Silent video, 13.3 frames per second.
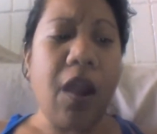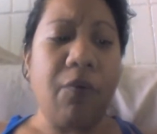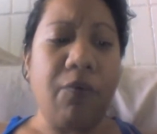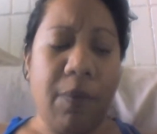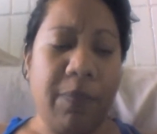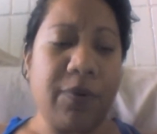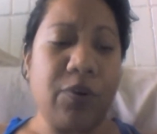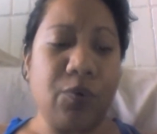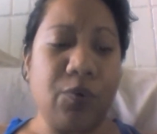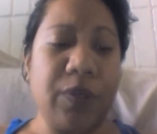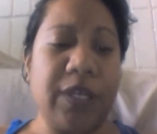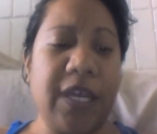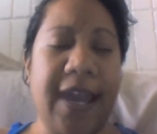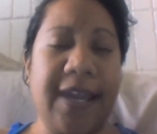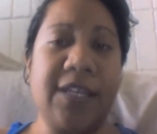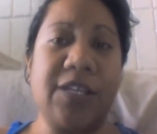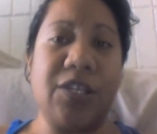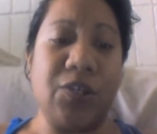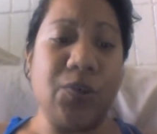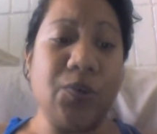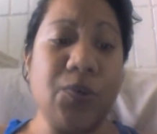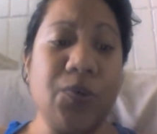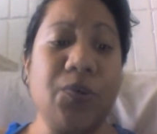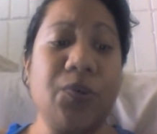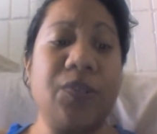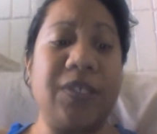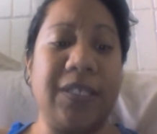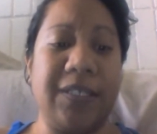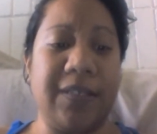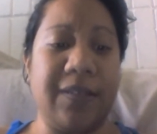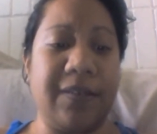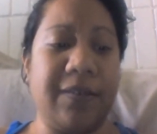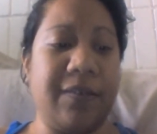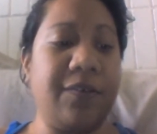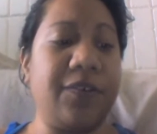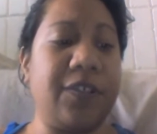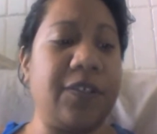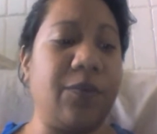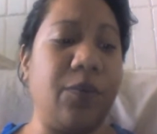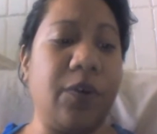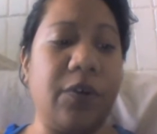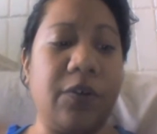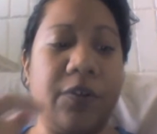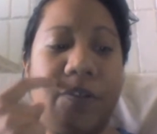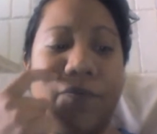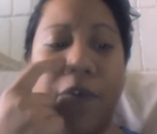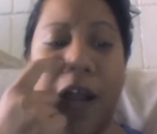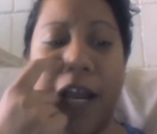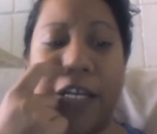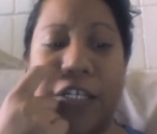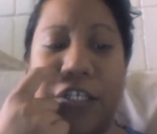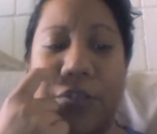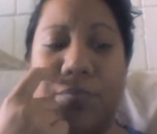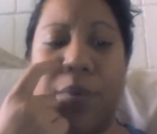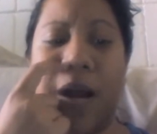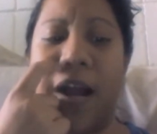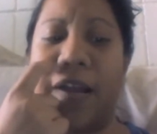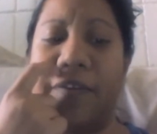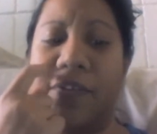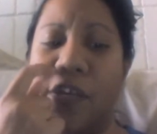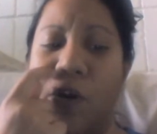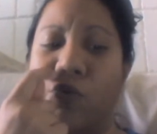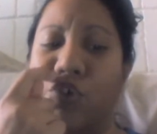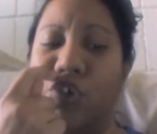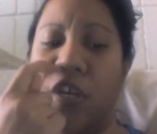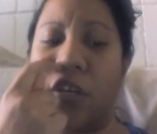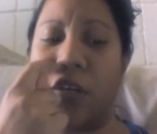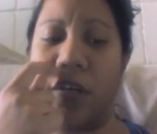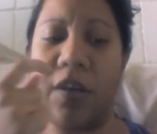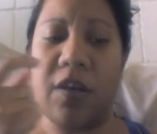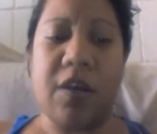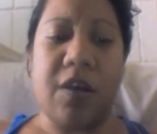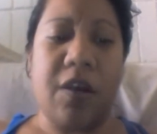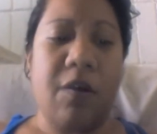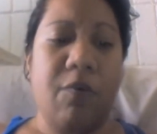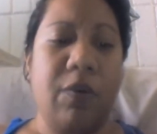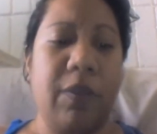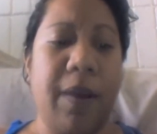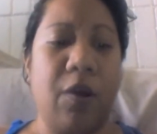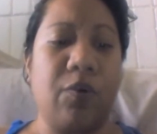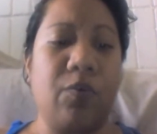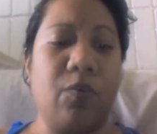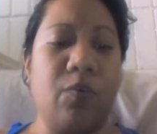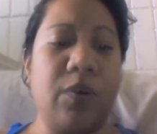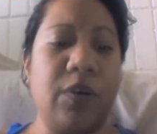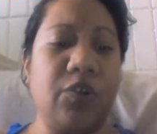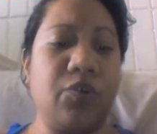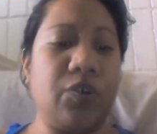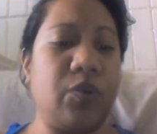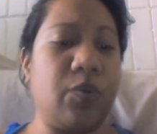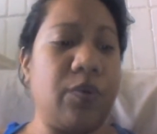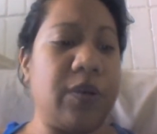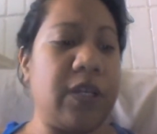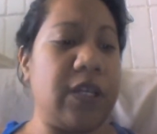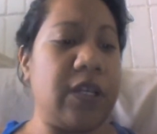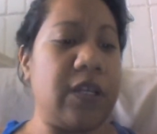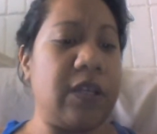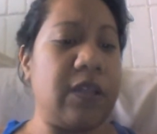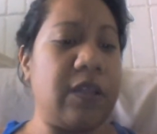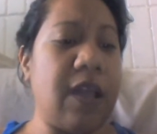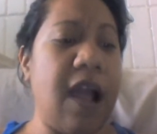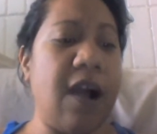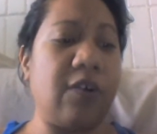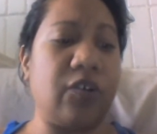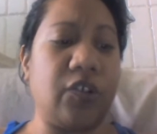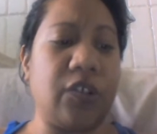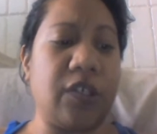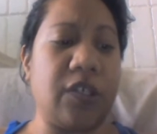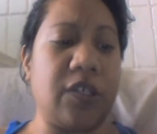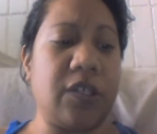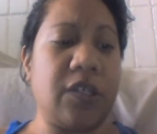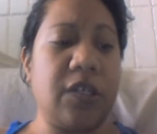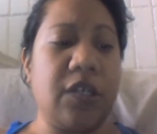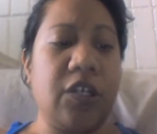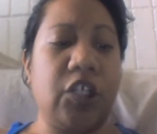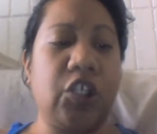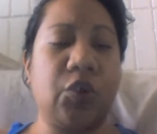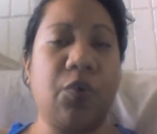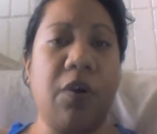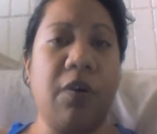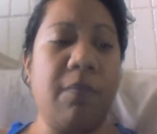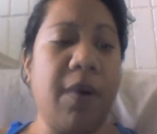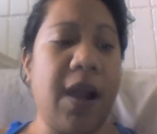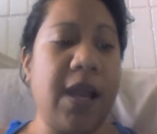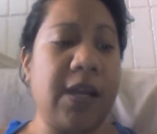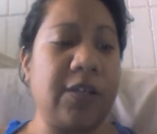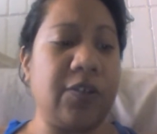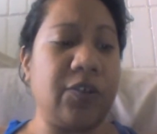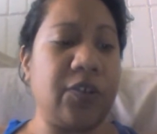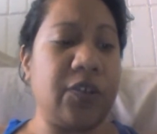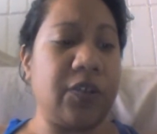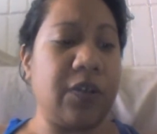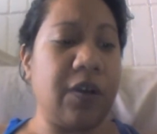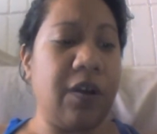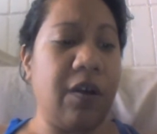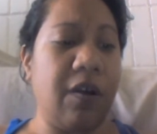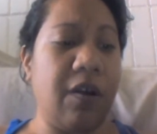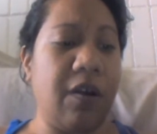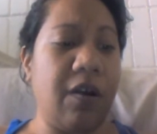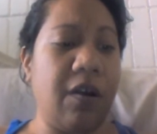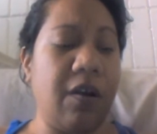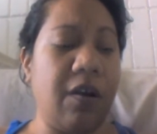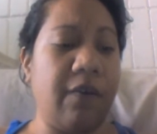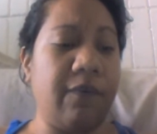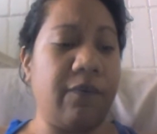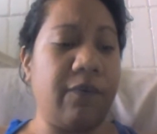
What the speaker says: Rapa Nui, and New Zealand. It's a world defined by the ocean, with about 120,000 square miles of